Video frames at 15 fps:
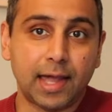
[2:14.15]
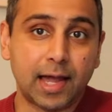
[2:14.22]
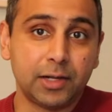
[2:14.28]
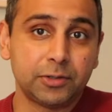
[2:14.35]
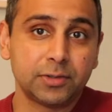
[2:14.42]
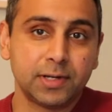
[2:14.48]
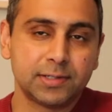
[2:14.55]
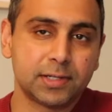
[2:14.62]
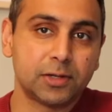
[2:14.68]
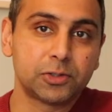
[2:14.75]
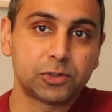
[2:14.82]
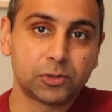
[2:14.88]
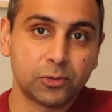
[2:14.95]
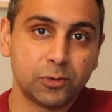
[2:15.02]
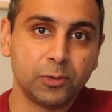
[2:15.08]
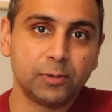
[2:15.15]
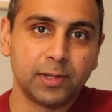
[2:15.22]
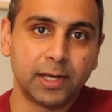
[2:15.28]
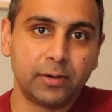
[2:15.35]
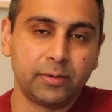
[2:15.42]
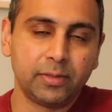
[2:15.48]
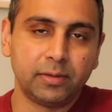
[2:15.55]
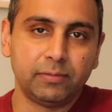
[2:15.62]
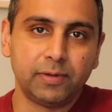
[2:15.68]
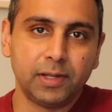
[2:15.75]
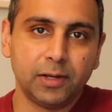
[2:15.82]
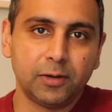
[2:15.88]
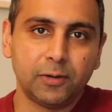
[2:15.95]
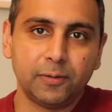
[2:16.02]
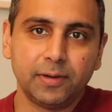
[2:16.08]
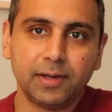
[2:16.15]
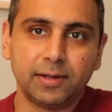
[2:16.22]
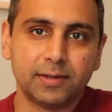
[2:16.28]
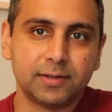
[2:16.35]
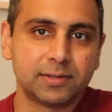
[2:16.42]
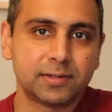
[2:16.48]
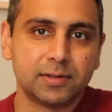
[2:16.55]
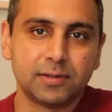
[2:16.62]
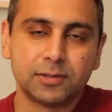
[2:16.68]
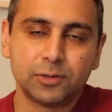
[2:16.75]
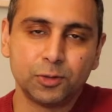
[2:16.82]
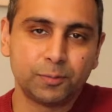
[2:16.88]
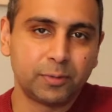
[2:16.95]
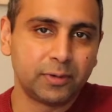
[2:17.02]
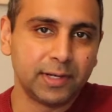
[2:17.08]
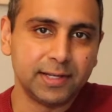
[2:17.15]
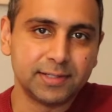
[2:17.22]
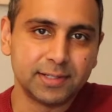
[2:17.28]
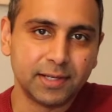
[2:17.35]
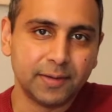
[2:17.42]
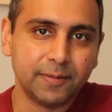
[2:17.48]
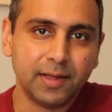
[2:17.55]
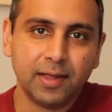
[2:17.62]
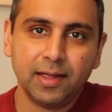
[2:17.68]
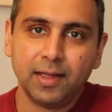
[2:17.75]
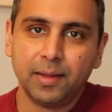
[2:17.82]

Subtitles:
Actually, as I'll show you later in the video, it is super easy,